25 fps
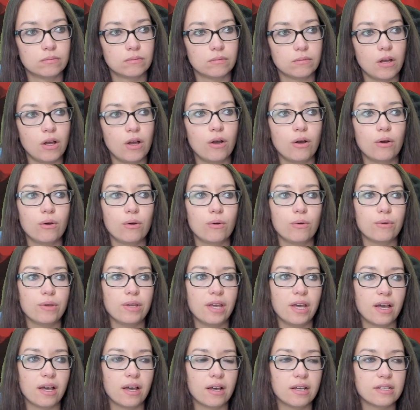Oh,
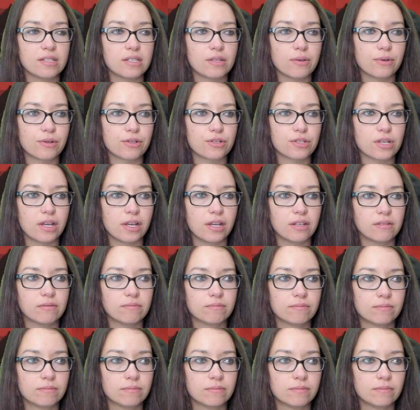yeah, I see what you're saying.
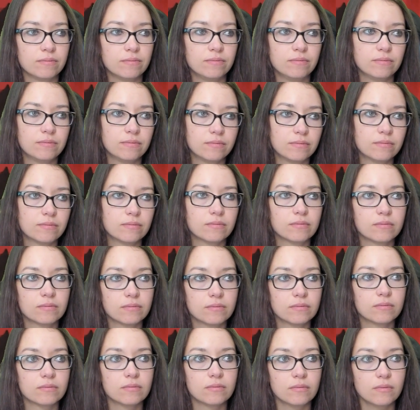
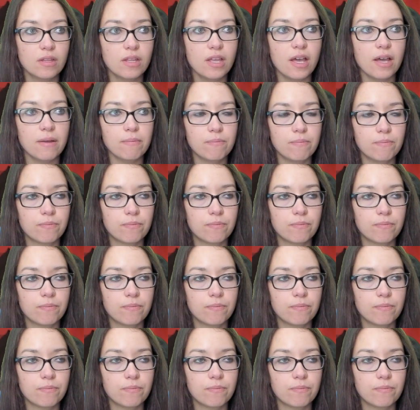Yeah,